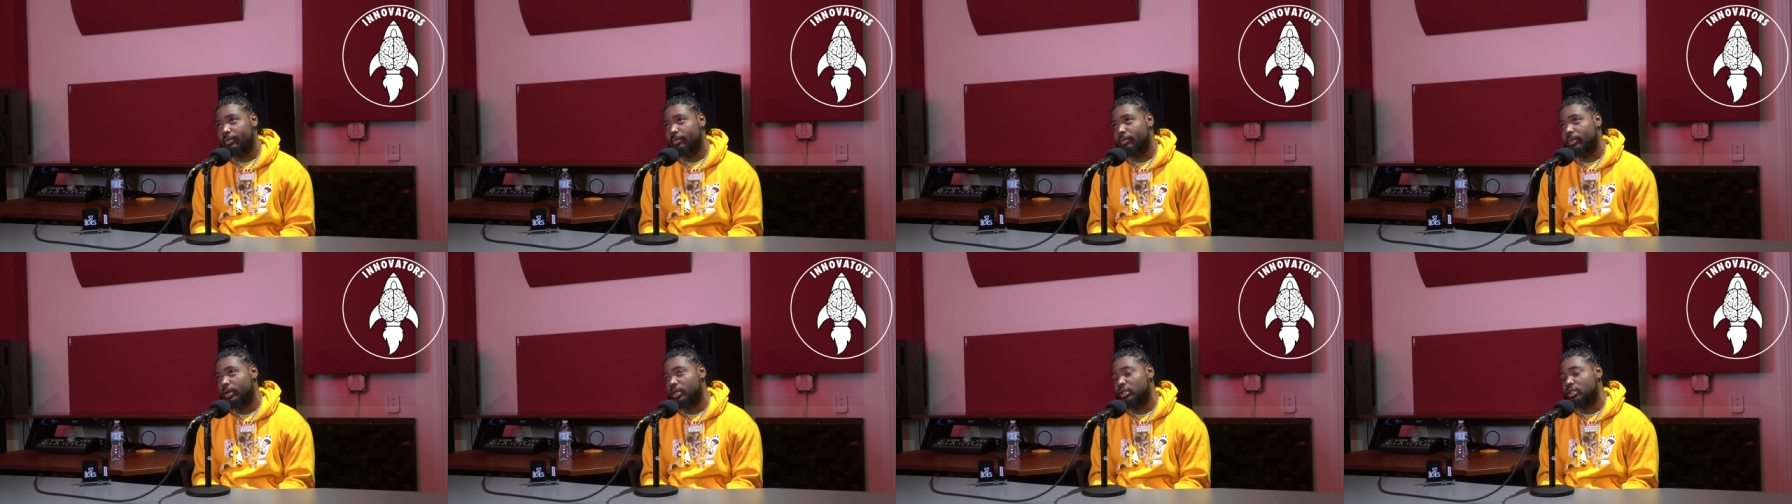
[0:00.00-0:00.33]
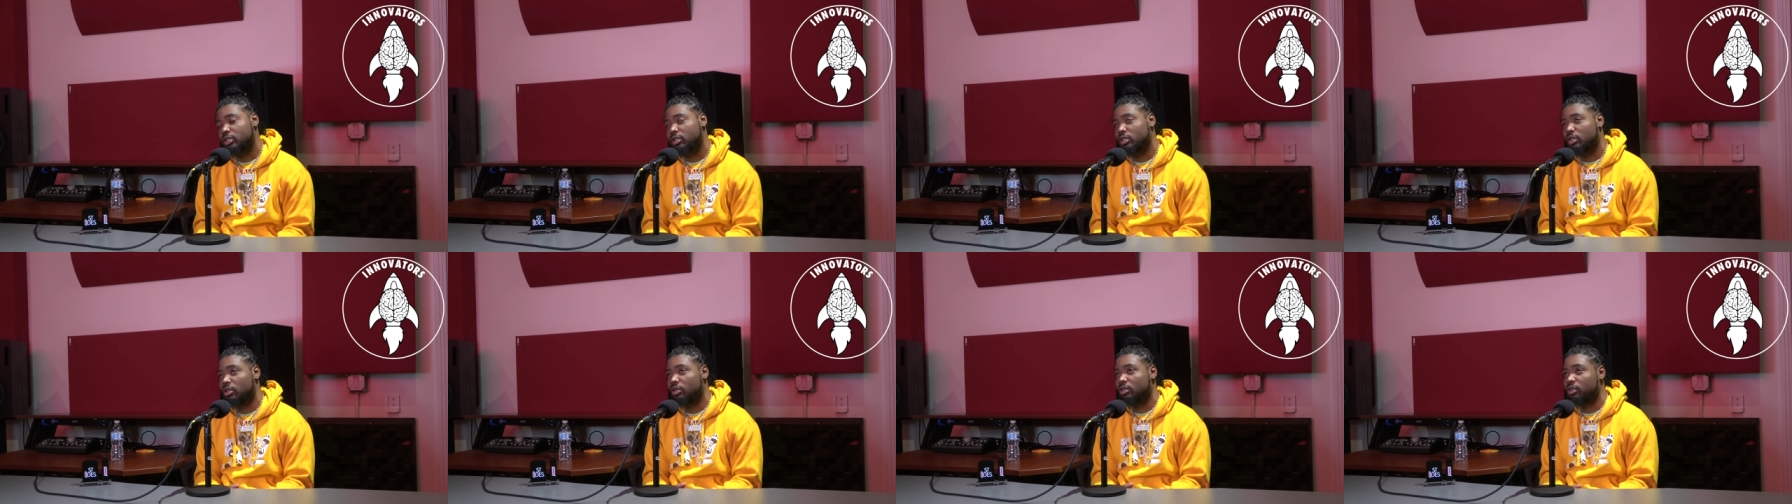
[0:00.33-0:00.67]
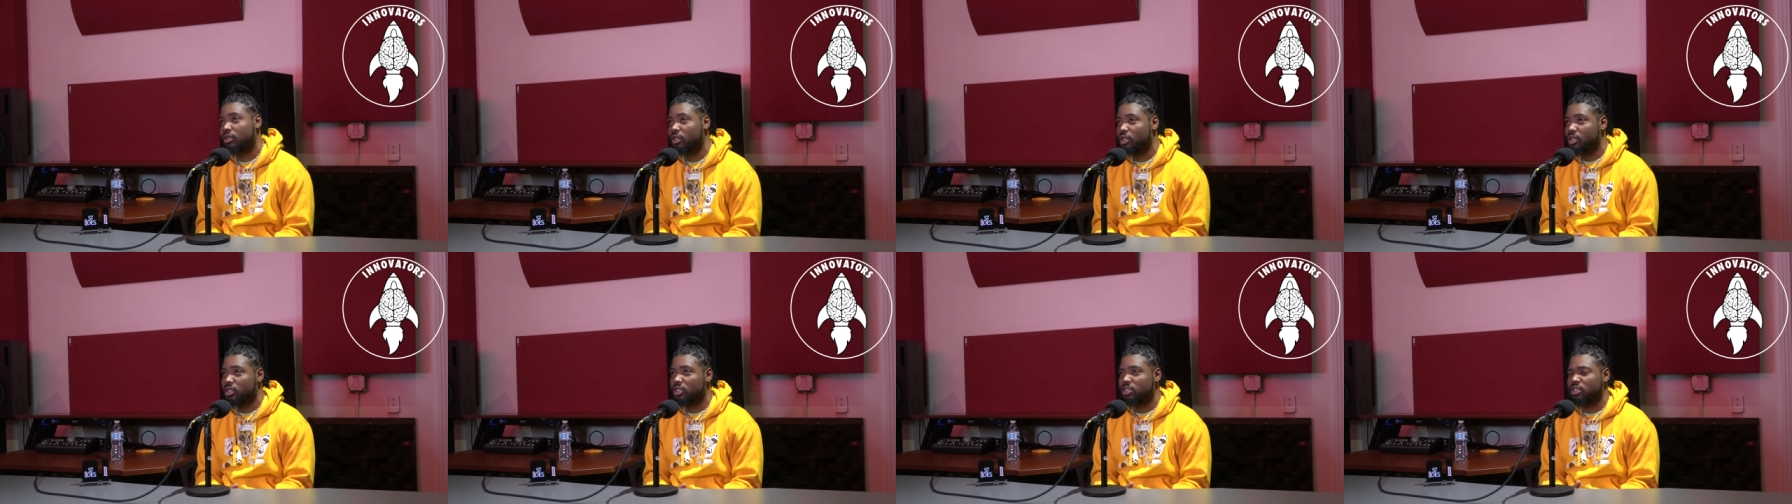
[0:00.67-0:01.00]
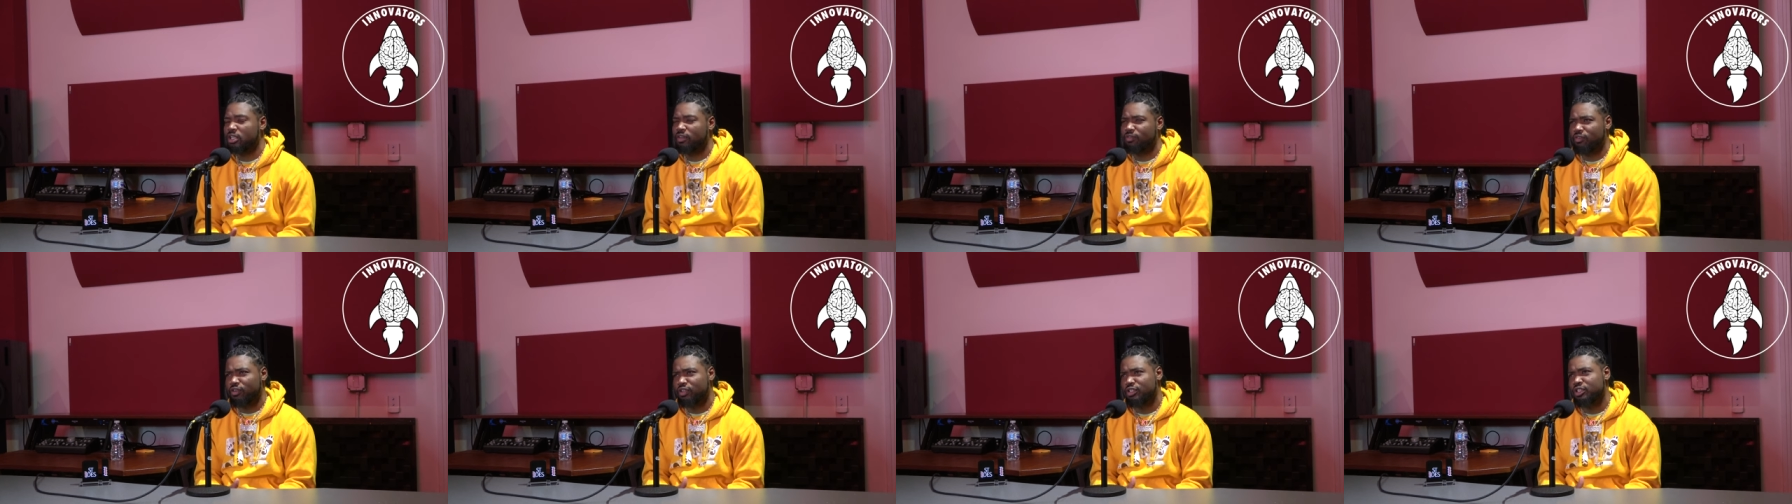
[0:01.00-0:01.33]
But you know,
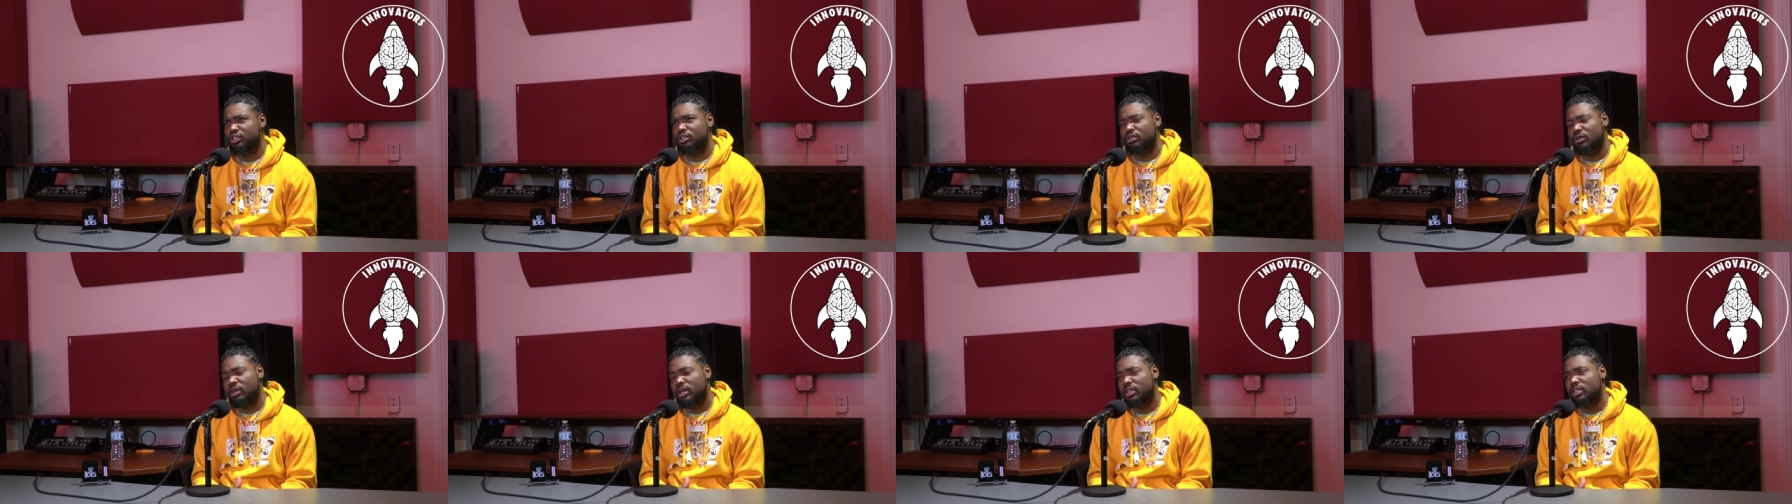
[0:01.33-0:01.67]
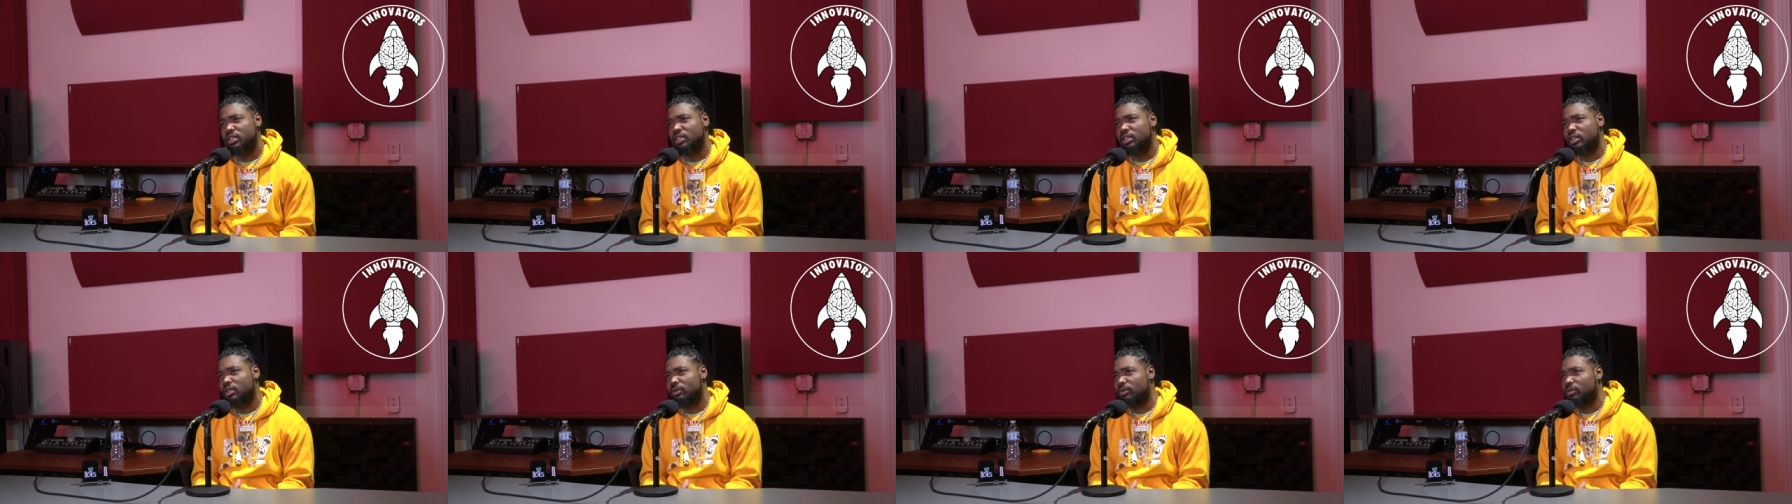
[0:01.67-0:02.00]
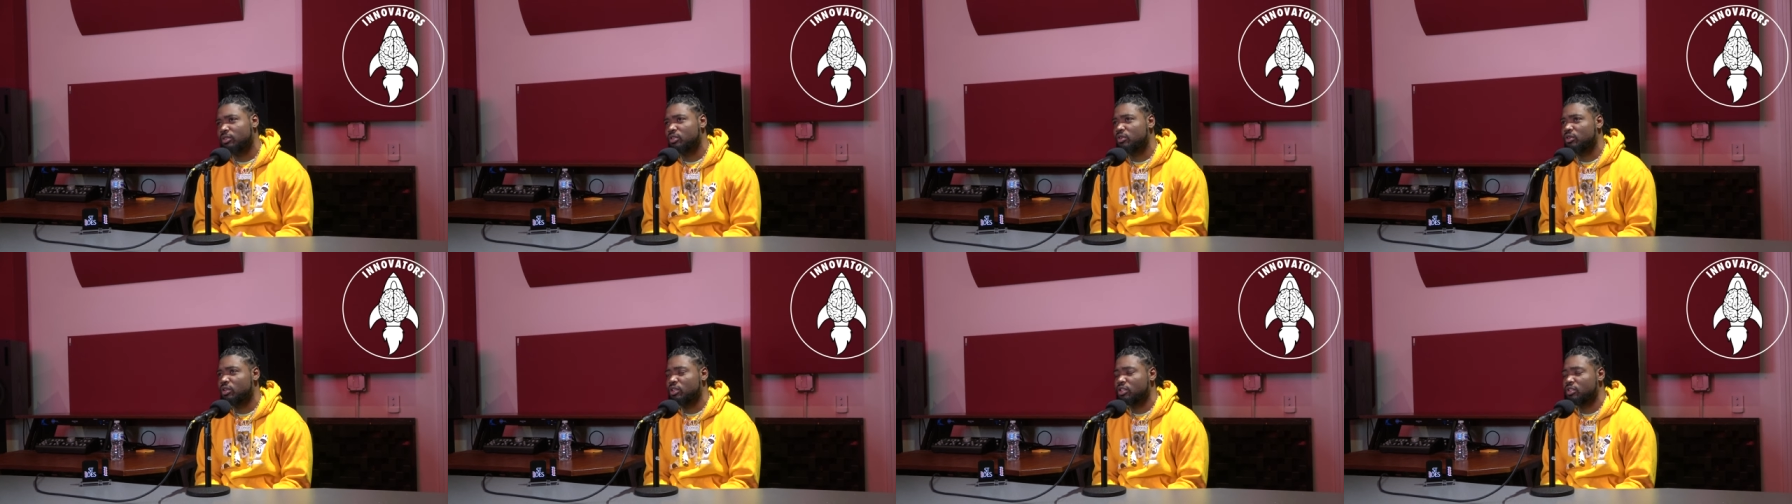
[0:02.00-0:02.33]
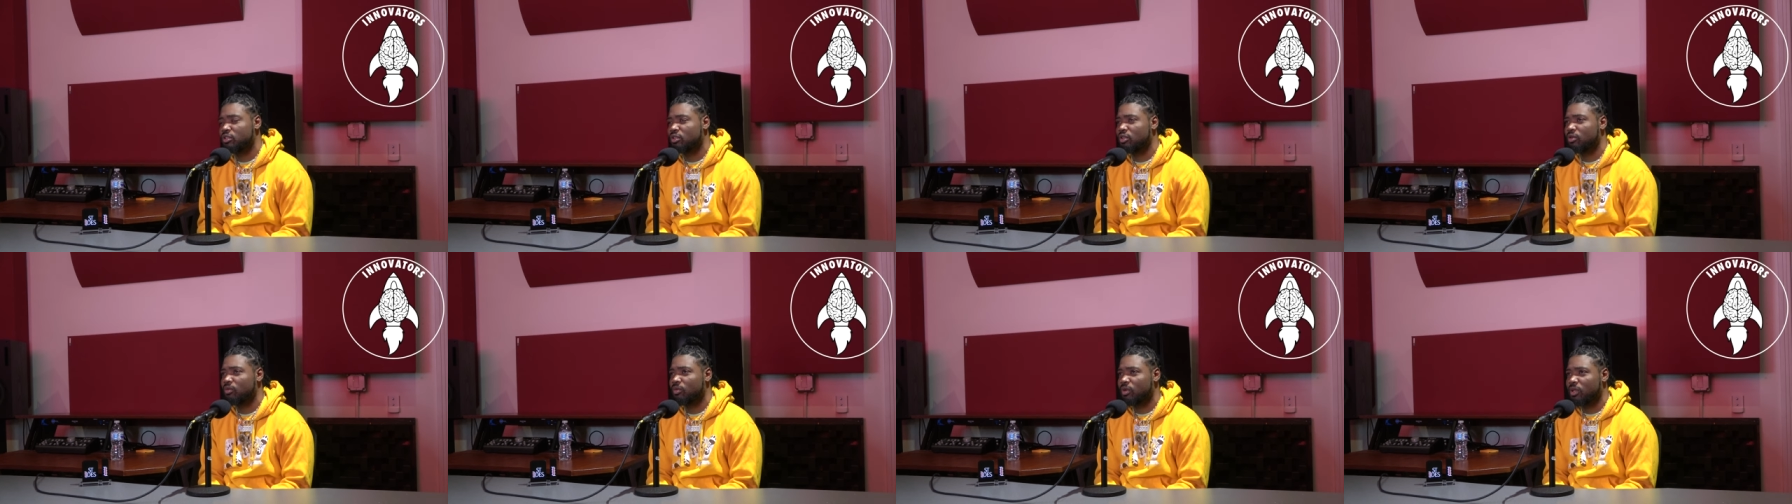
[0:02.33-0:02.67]
shit for sure. I think
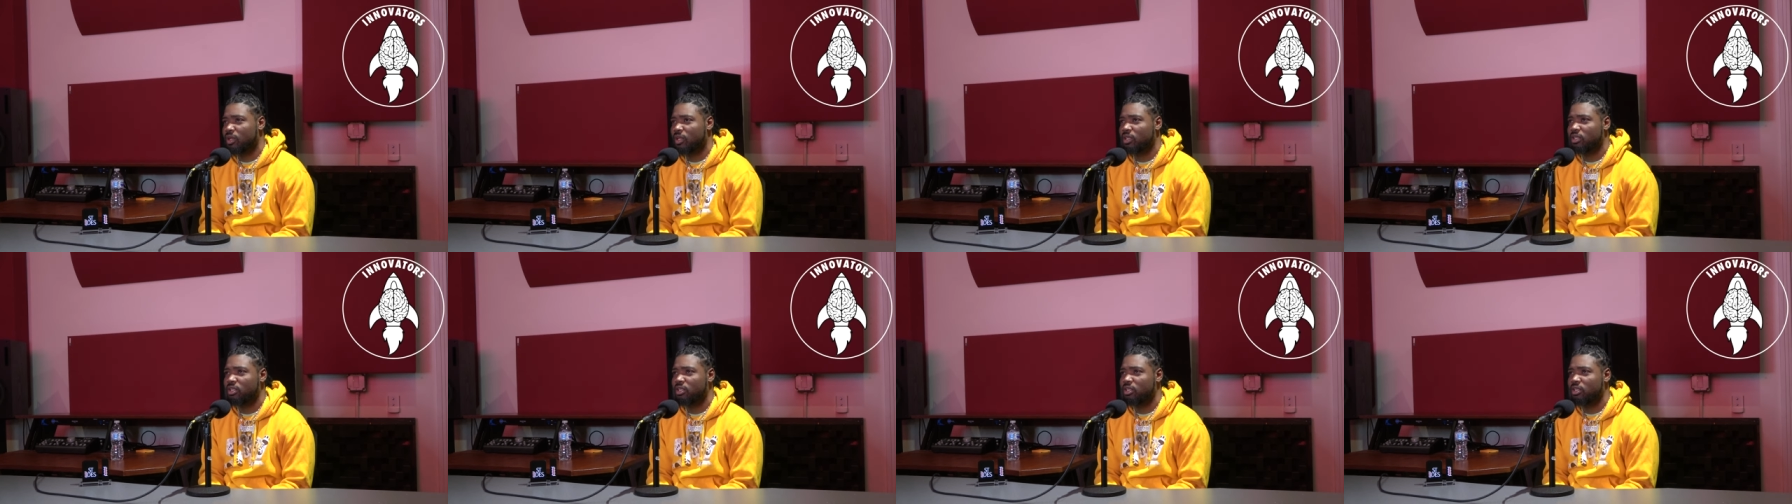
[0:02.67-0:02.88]
2021.